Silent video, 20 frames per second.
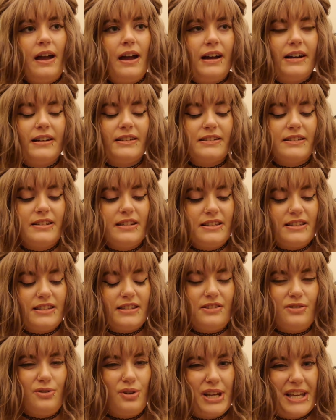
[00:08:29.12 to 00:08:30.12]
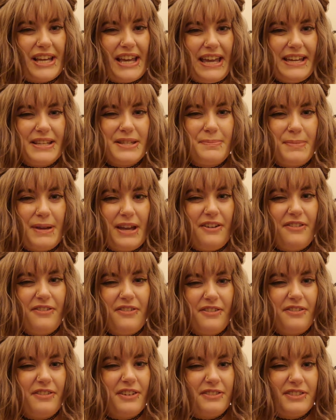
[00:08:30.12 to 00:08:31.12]
and it's got like SPF
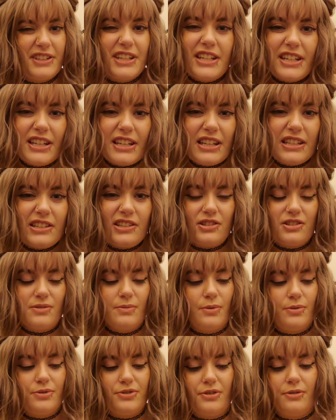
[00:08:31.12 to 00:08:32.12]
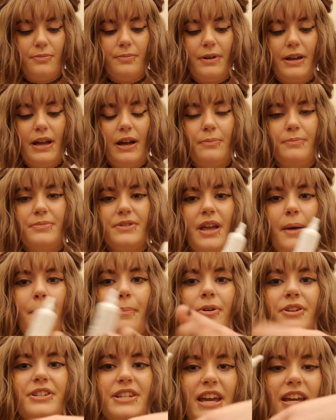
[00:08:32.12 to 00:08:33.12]
15 in it, so it also helps
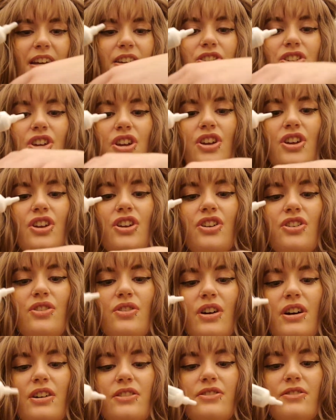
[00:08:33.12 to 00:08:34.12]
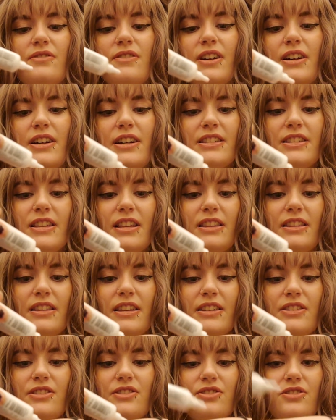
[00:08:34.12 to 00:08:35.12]
protect your under eyes.
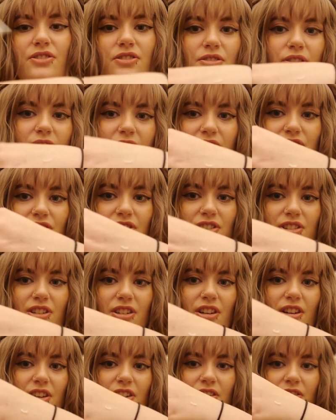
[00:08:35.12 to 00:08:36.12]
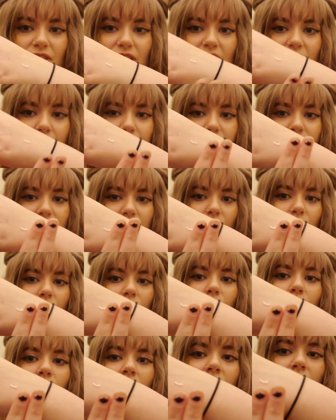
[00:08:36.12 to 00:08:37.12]
Let's do, it's just an eye cream,
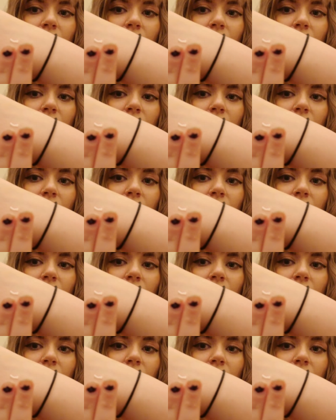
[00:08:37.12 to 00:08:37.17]
so